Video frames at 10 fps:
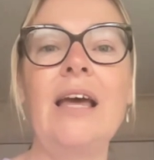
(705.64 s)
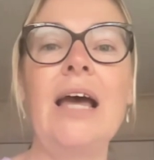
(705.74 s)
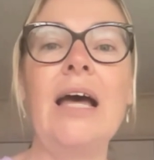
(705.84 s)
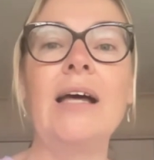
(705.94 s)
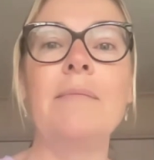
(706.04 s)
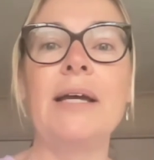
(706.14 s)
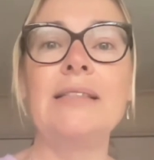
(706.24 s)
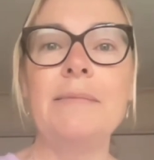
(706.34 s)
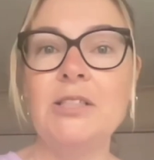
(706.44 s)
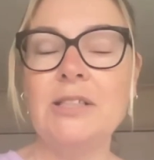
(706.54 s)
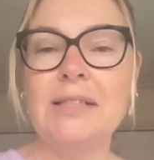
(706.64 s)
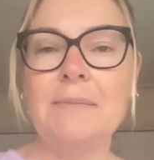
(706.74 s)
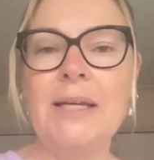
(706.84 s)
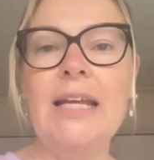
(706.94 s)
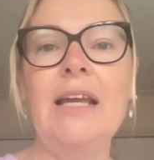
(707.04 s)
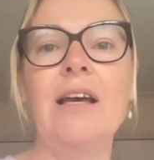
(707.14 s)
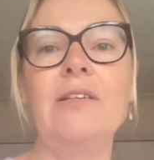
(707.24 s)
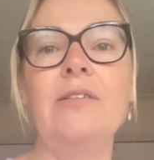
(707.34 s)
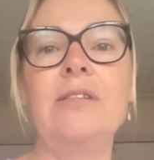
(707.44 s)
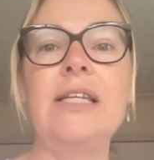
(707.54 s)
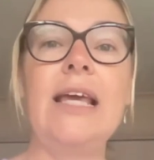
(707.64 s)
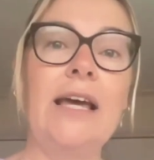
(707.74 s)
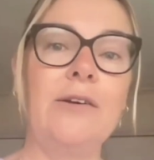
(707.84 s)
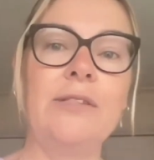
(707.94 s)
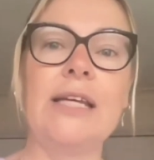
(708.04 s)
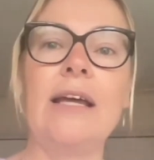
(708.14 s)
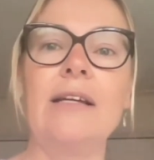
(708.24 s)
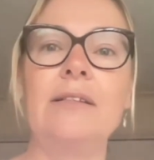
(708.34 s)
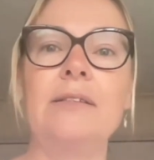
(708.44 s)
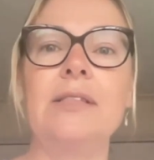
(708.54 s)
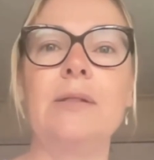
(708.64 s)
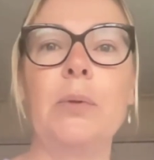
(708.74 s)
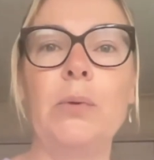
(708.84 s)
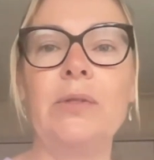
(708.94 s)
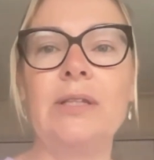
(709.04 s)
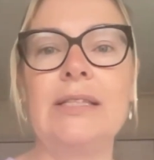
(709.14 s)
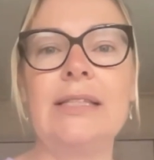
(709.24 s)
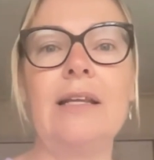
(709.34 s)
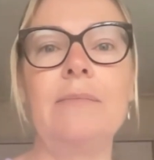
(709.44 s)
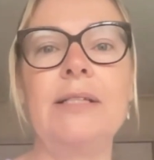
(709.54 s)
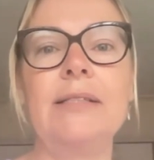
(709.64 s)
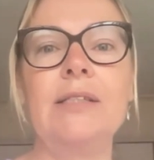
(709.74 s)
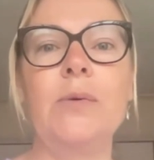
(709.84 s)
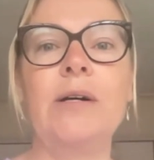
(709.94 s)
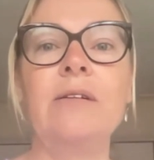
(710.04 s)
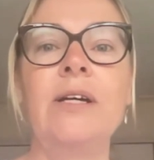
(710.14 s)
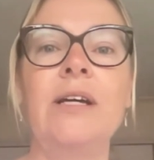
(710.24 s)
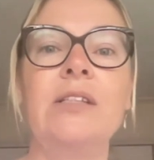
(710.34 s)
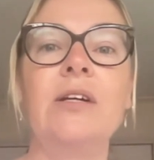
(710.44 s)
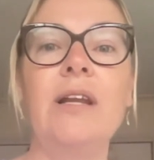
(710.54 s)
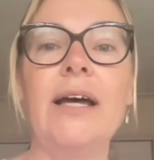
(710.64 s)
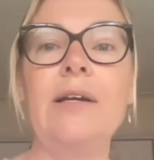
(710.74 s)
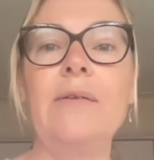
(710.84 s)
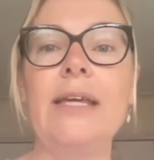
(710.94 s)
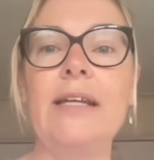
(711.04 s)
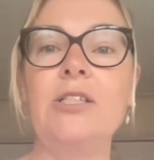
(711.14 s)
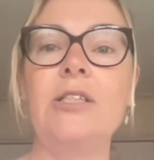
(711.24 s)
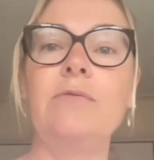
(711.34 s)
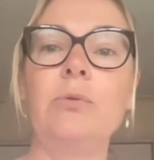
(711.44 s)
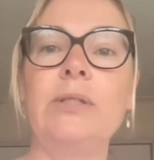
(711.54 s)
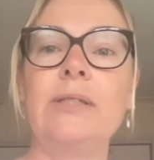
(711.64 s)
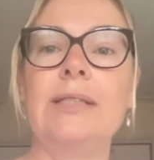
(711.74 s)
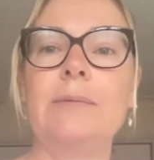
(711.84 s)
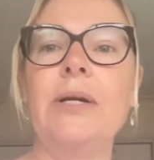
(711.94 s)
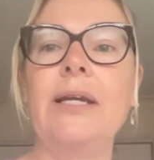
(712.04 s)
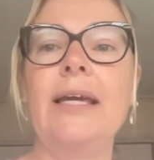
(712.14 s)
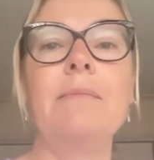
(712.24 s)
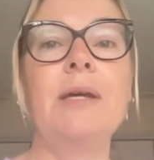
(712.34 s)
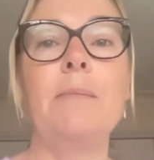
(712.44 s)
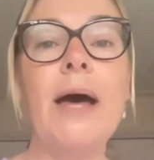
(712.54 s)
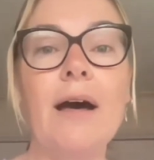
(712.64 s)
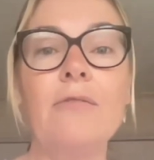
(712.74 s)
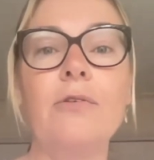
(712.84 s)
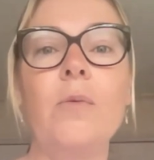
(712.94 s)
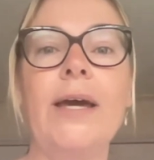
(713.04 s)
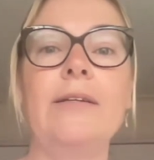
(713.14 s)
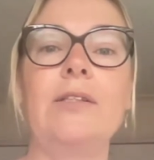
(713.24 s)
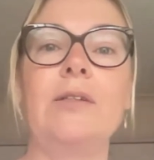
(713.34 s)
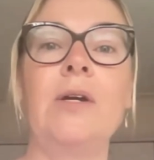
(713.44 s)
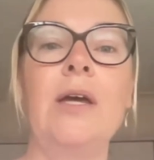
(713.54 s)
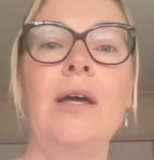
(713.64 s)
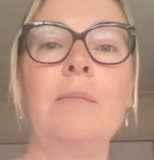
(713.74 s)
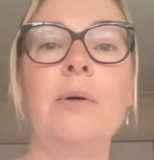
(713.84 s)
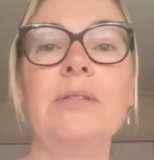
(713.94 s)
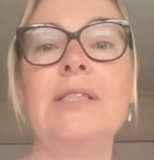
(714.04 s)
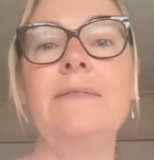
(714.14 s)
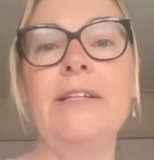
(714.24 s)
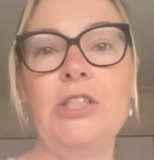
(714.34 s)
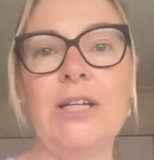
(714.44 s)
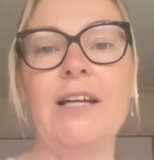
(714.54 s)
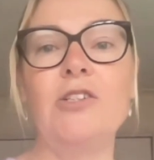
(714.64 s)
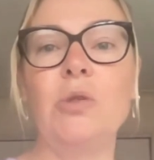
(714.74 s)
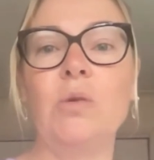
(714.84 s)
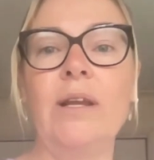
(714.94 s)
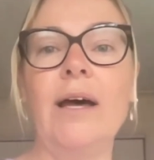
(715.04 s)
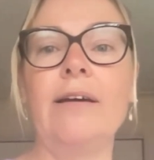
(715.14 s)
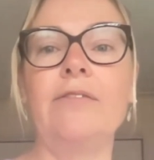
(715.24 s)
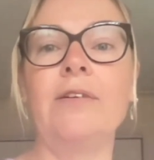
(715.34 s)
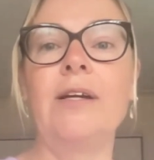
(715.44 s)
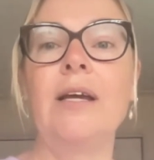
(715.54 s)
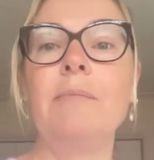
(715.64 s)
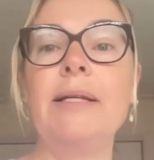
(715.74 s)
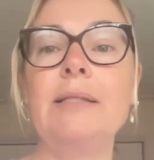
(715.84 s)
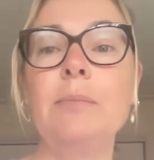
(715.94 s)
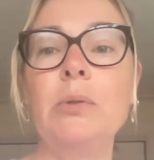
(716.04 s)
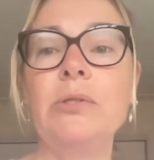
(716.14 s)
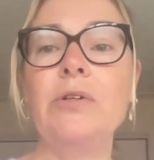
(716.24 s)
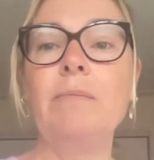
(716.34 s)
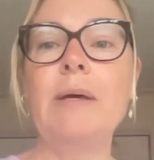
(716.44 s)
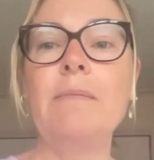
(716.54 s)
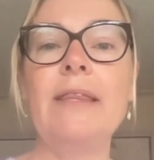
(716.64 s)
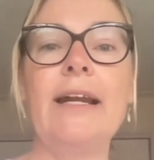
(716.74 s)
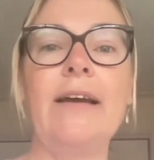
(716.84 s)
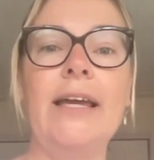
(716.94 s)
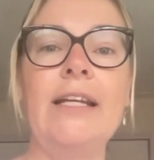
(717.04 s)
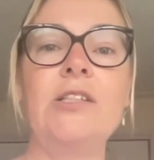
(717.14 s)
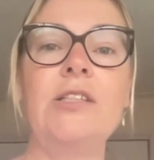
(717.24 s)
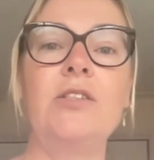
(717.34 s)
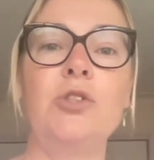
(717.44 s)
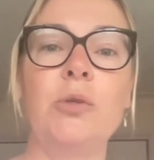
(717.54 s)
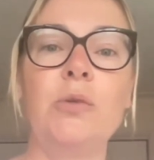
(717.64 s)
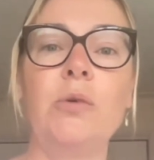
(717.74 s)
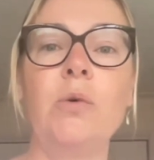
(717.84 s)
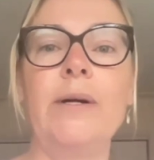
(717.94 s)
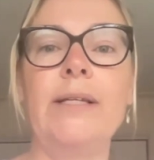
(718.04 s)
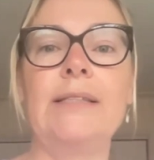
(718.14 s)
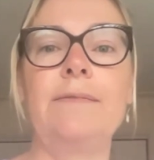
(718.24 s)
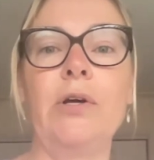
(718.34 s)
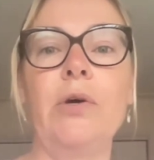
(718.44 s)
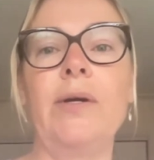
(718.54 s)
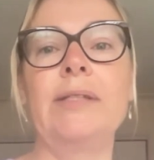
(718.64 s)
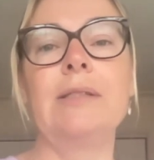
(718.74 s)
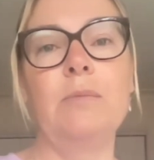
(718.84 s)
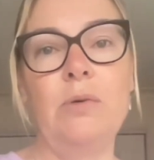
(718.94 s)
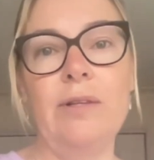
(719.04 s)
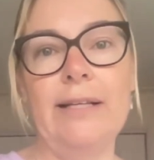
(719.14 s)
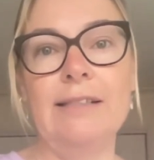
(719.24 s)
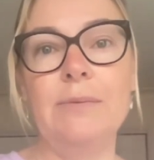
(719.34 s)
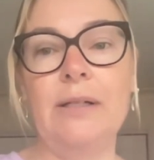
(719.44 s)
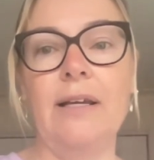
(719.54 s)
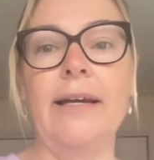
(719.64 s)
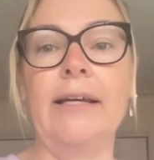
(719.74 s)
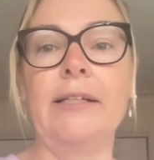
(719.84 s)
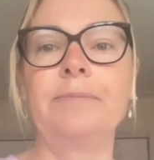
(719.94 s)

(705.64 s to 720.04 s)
As I mentioned at the beginning, I use the AO scanner to support this element as well. So aligning with the energy of wood and spring can be a powerful way to positively charge your life. But it's important to remember that our energies don't always flow as smoothly as we'd like.